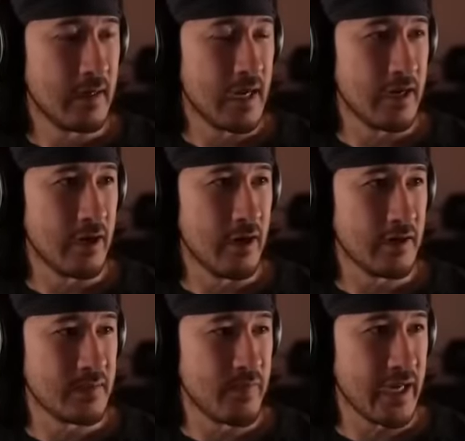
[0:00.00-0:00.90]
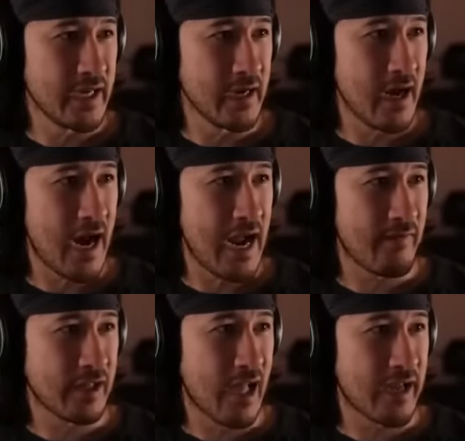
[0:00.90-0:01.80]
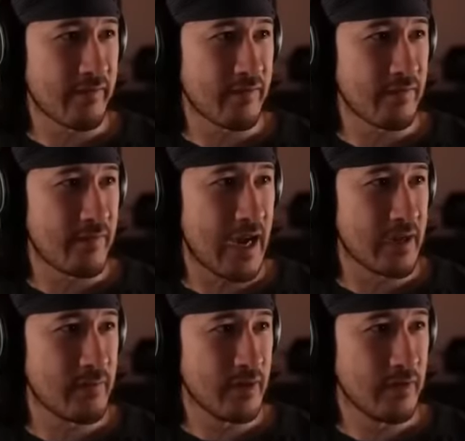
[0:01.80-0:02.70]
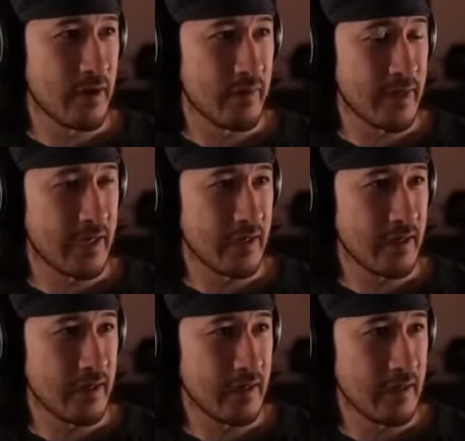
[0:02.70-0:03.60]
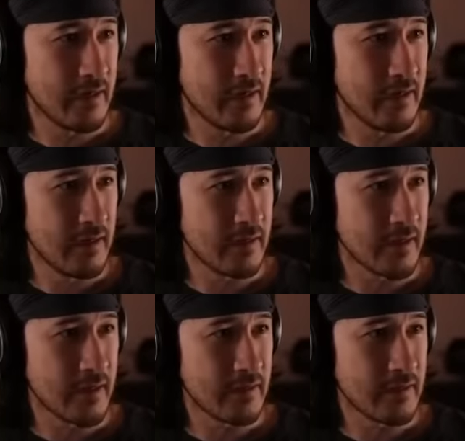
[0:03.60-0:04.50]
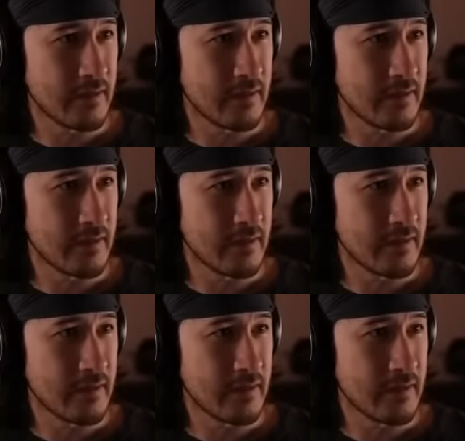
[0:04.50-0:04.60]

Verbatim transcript: I don't know. It's big. I have a lot of valuable loot on me. Oh, God.